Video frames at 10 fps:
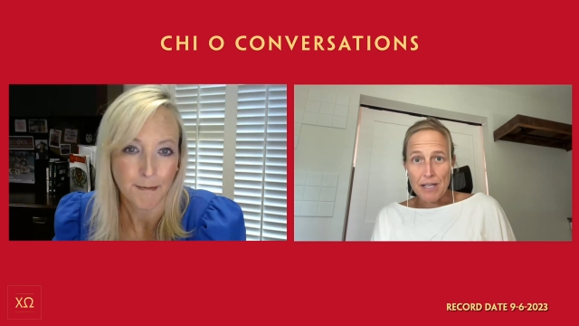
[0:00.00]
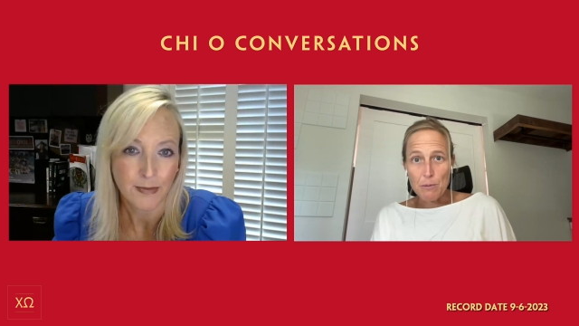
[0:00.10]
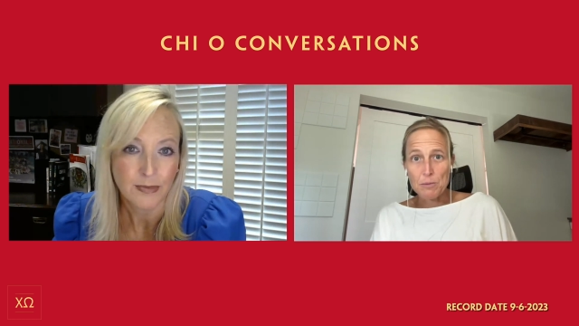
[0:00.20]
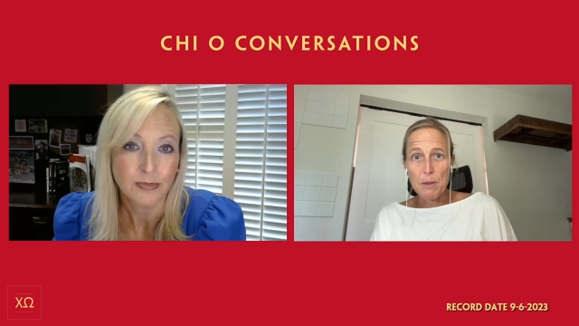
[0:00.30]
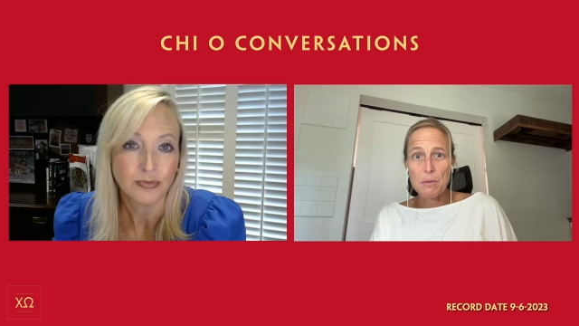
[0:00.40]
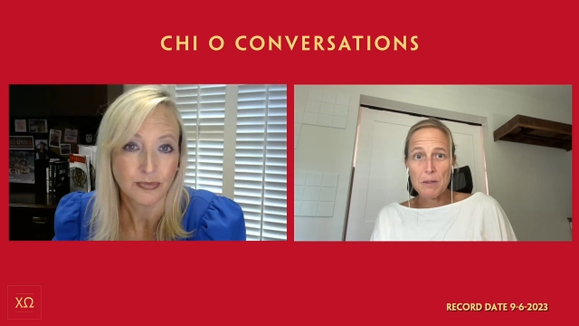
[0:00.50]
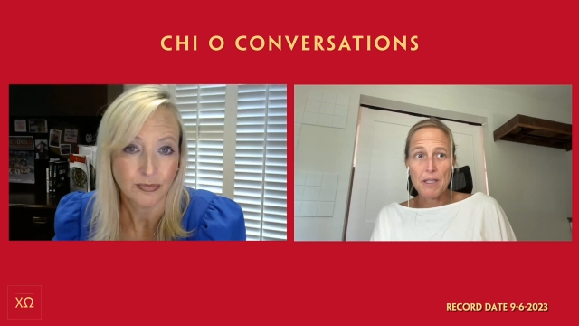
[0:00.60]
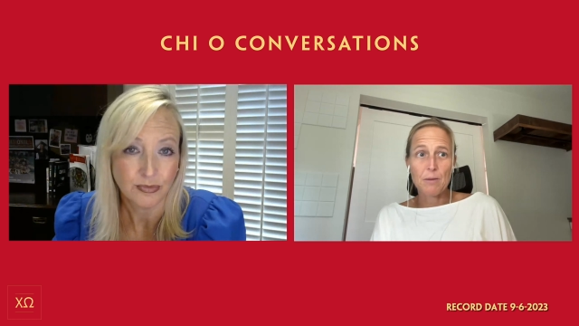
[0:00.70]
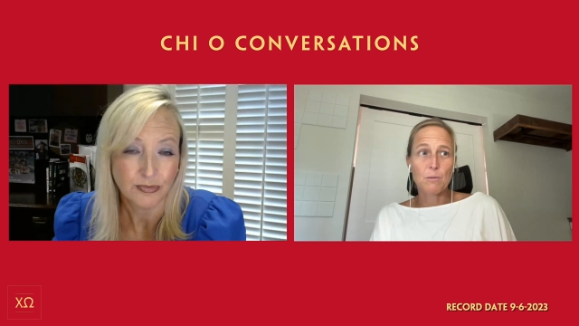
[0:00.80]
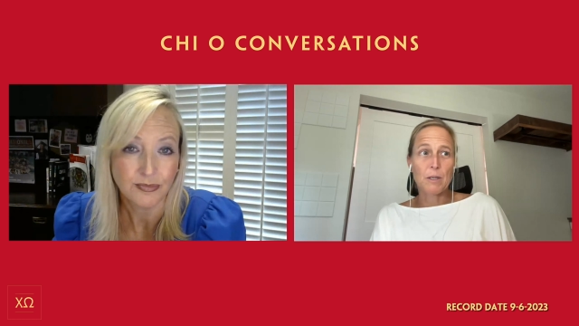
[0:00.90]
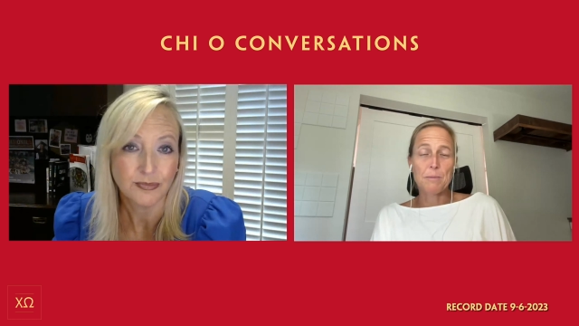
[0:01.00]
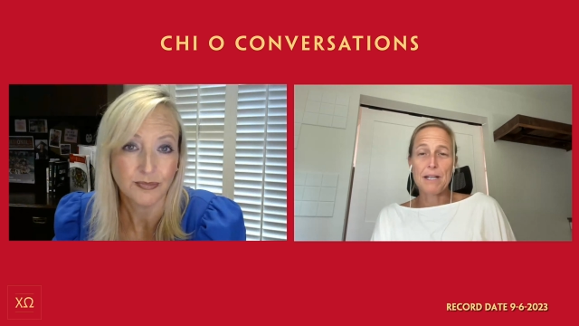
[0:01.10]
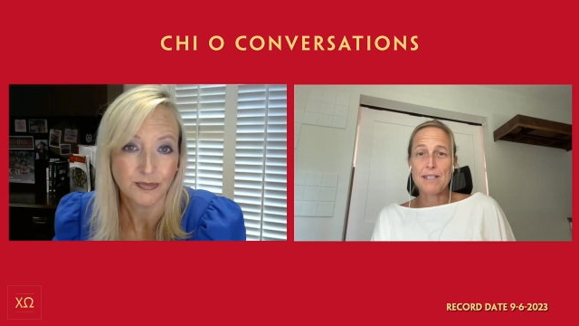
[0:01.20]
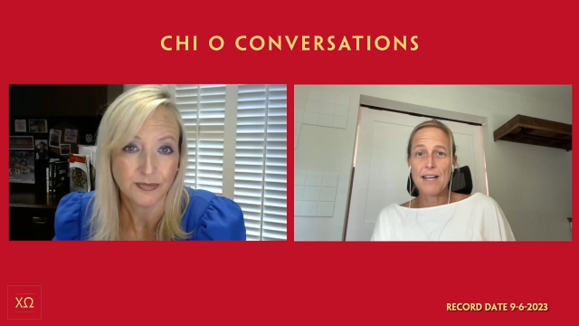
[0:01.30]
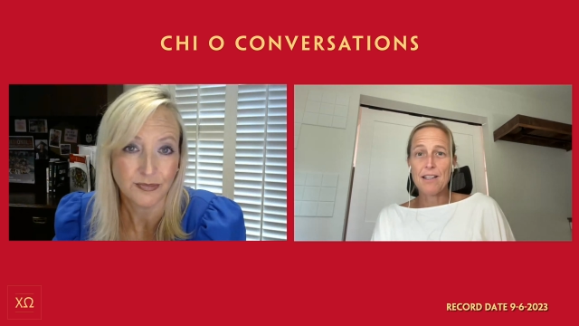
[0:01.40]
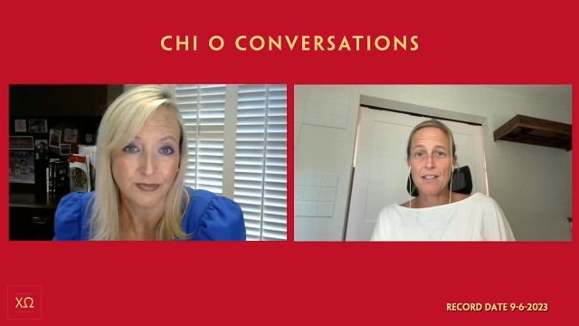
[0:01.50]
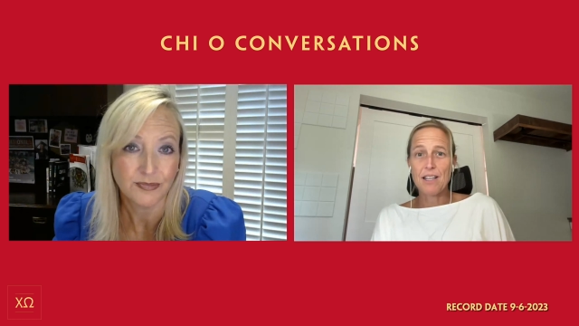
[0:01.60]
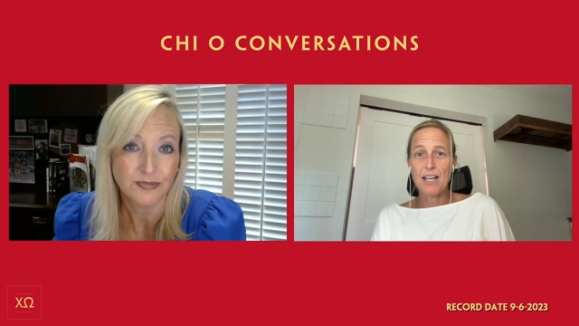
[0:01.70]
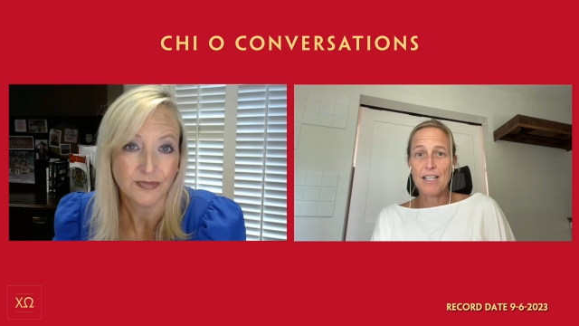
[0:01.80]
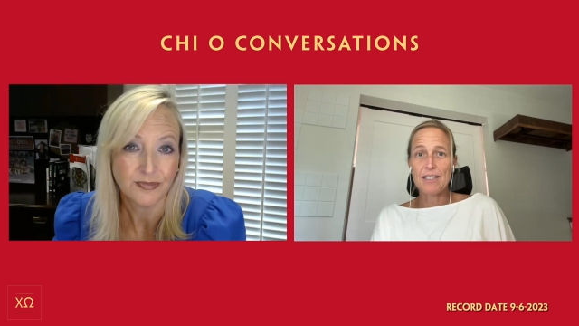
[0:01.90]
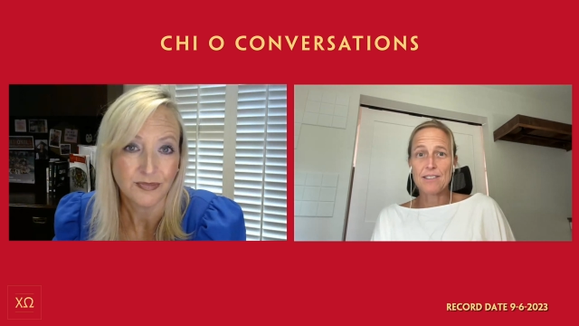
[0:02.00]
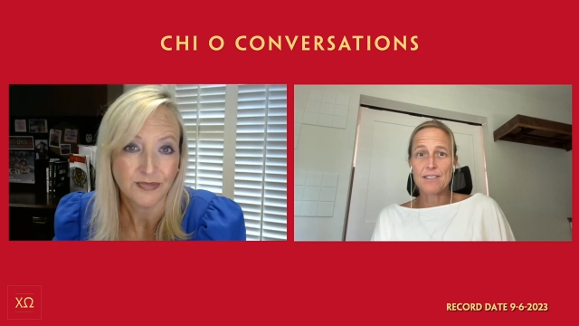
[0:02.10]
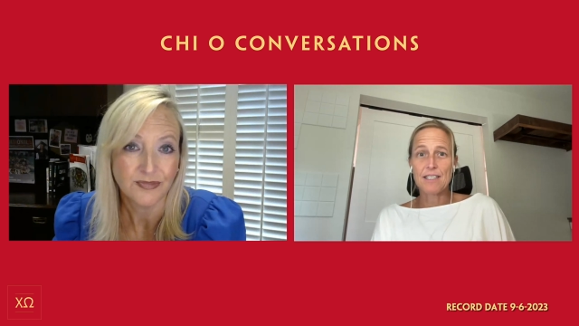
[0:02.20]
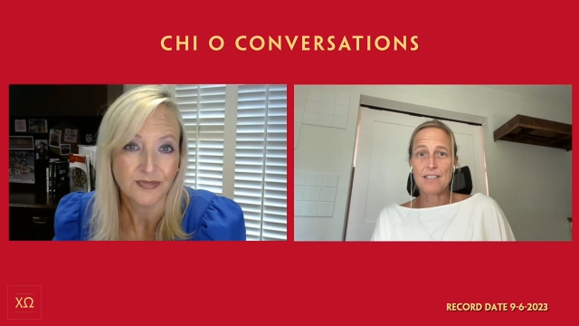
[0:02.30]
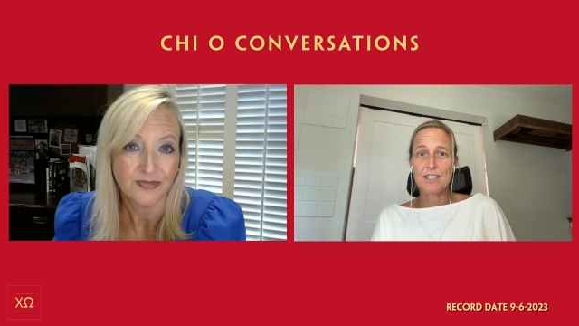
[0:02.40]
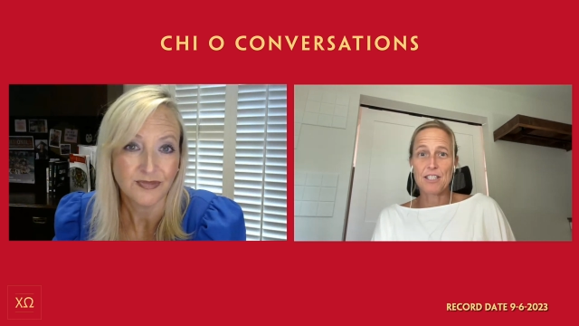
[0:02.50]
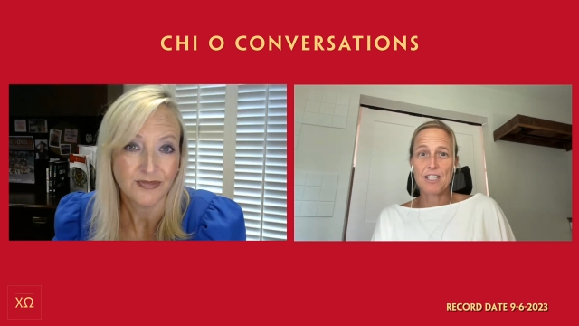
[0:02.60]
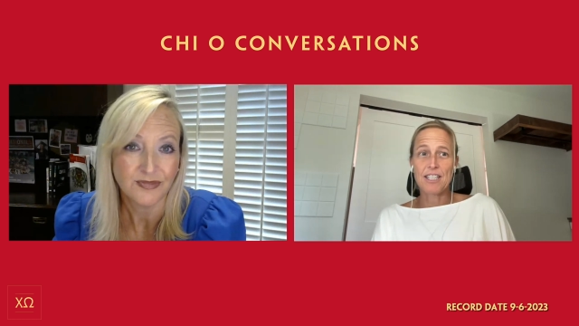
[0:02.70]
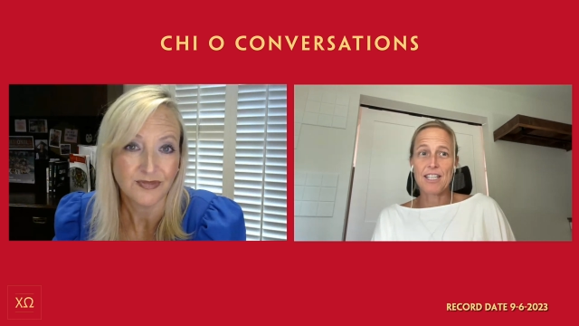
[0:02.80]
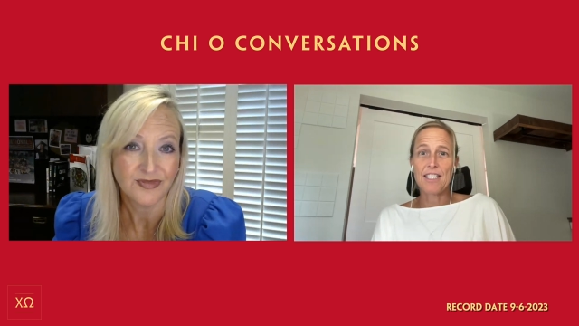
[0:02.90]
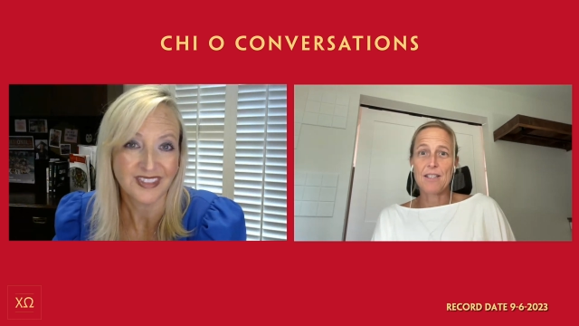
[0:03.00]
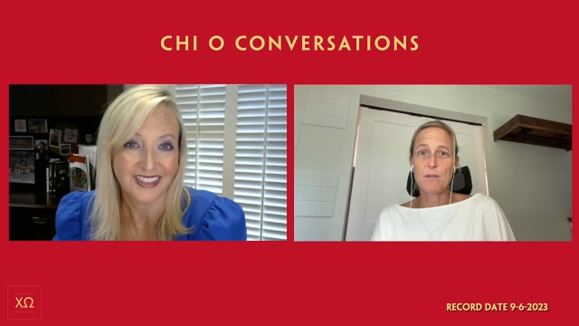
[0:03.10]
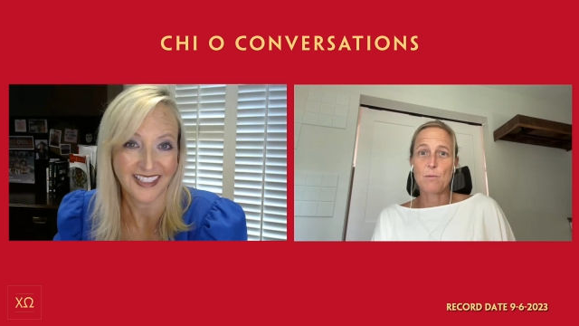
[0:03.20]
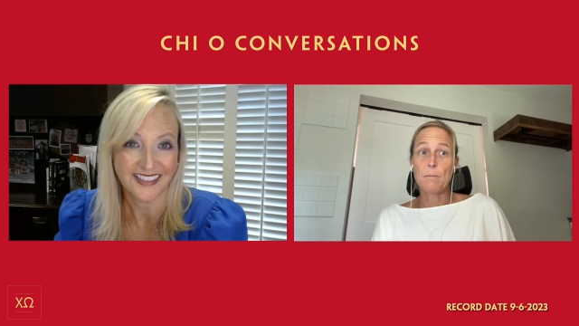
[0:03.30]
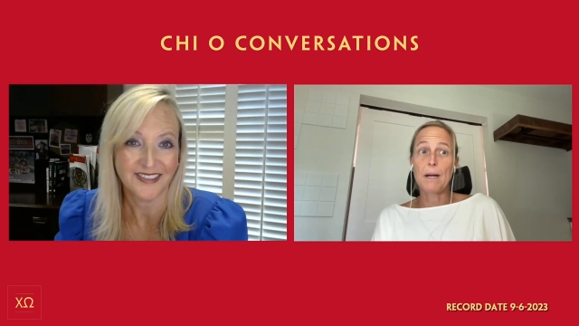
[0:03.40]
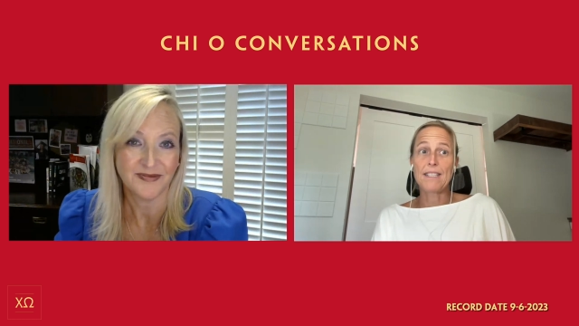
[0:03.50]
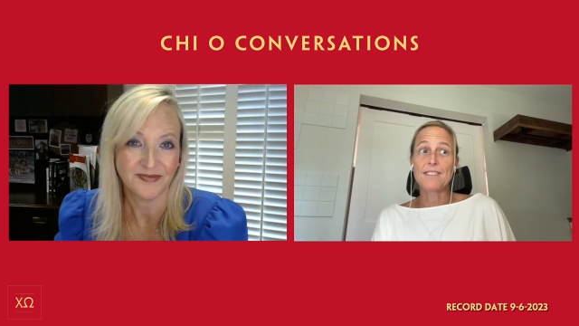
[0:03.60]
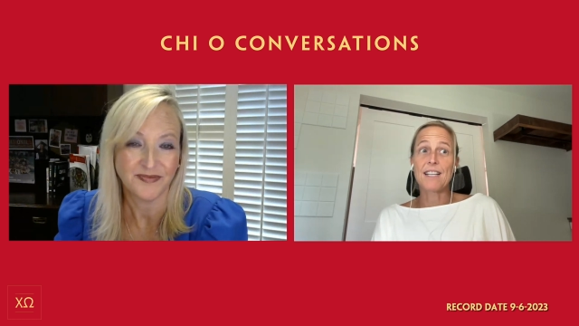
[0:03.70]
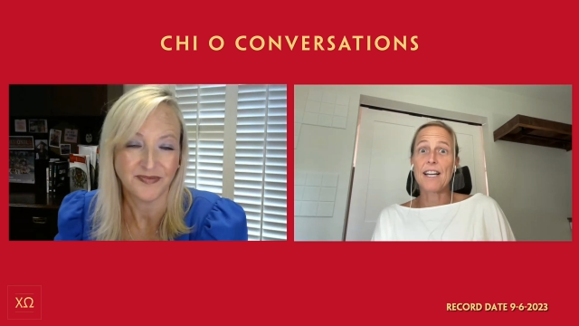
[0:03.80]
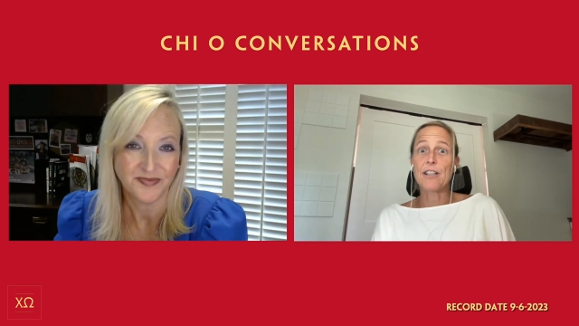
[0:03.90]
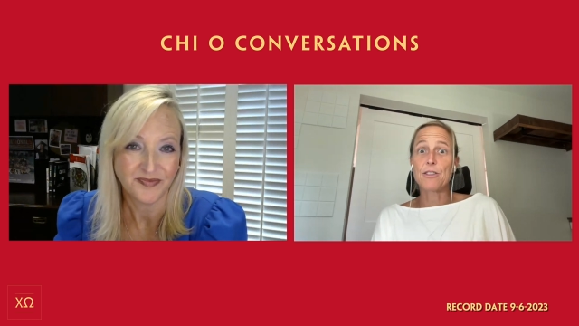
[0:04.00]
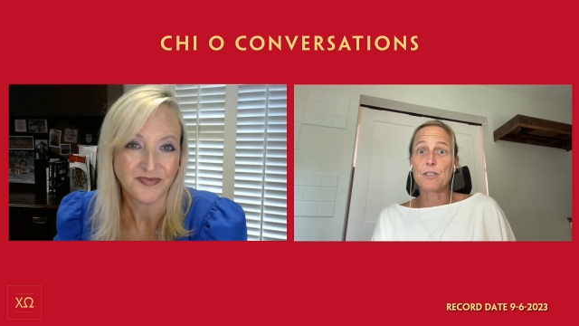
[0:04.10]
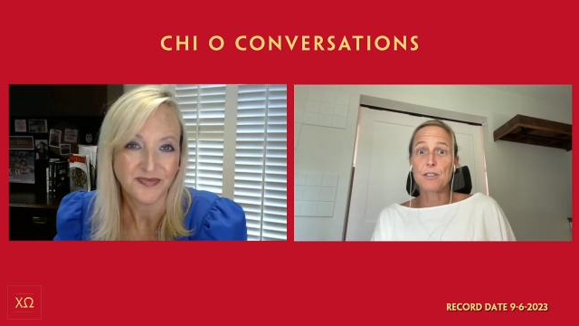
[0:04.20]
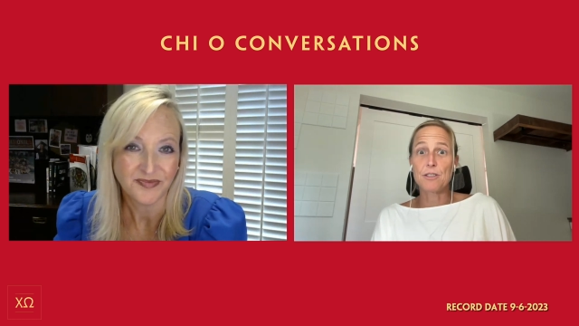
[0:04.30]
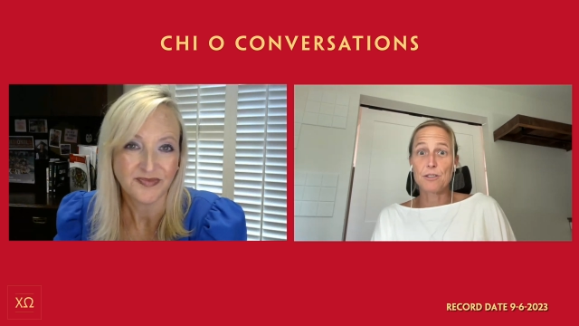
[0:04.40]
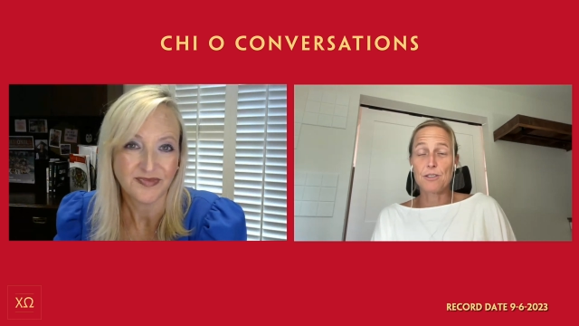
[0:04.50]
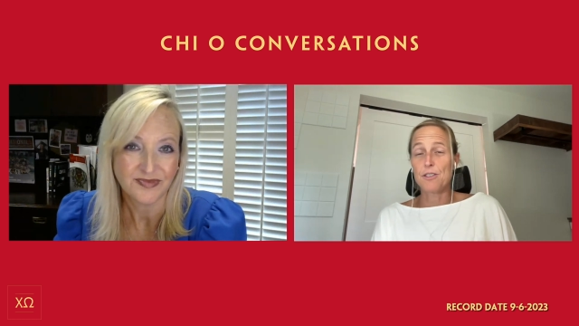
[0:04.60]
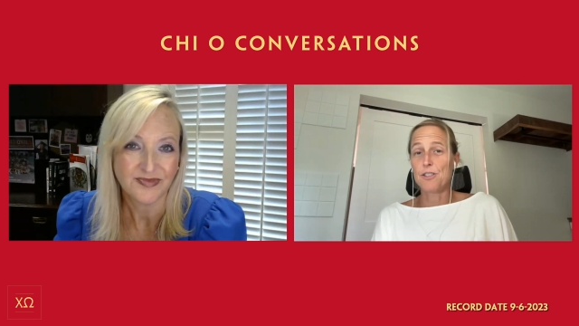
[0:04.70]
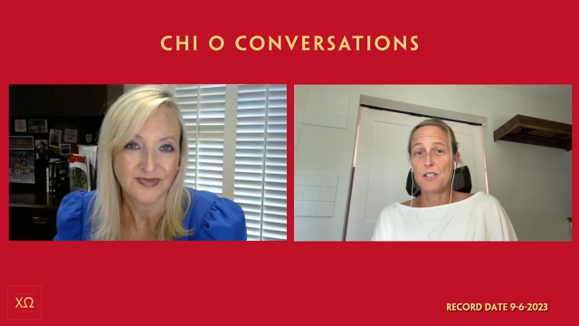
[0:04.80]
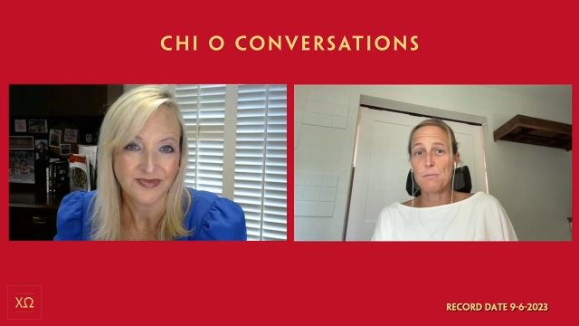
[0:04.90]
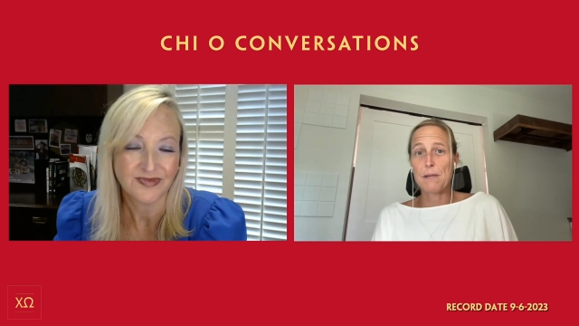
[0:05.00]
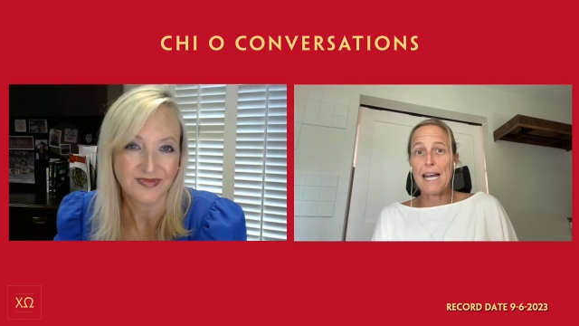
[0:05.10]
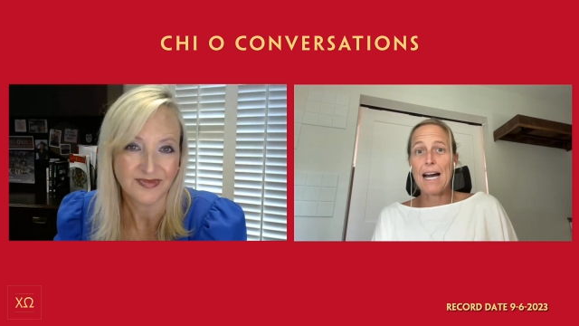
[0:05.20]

Speaker 1: That was probably where my talent lied as as a young kid and my desire to to just be